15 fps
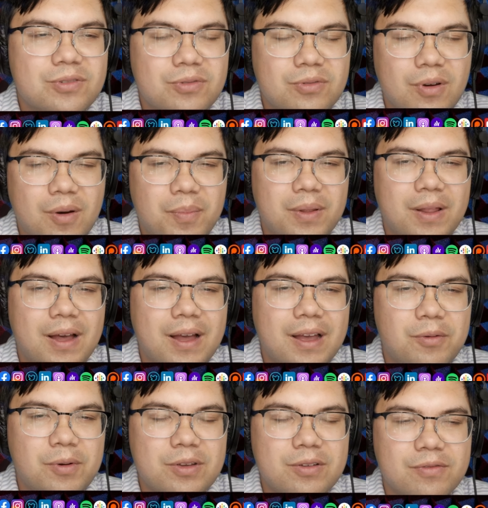to
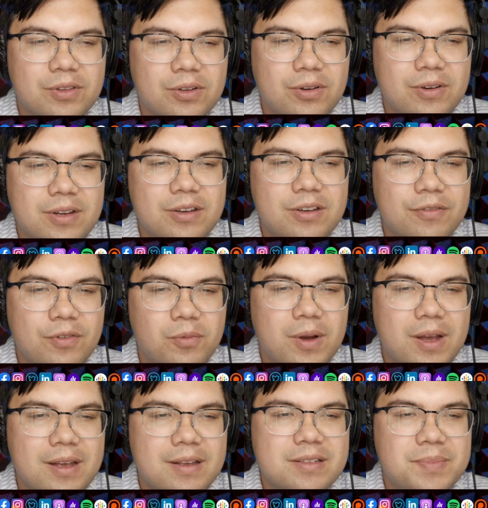apply what you've learned in different
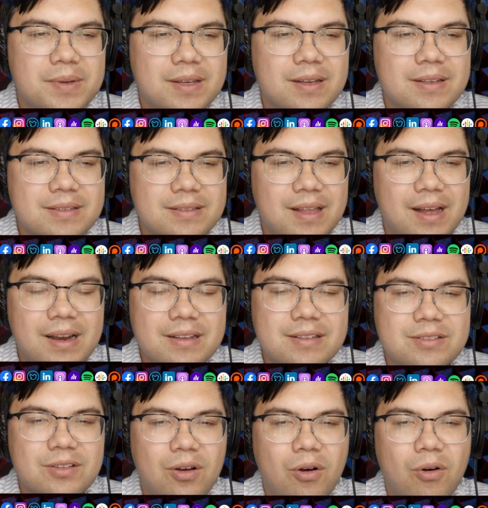ways, because that
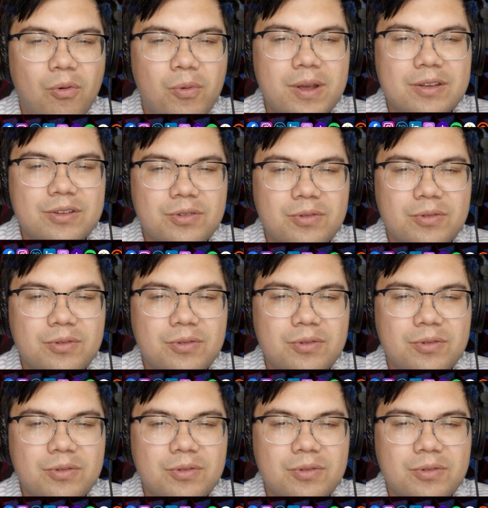is all we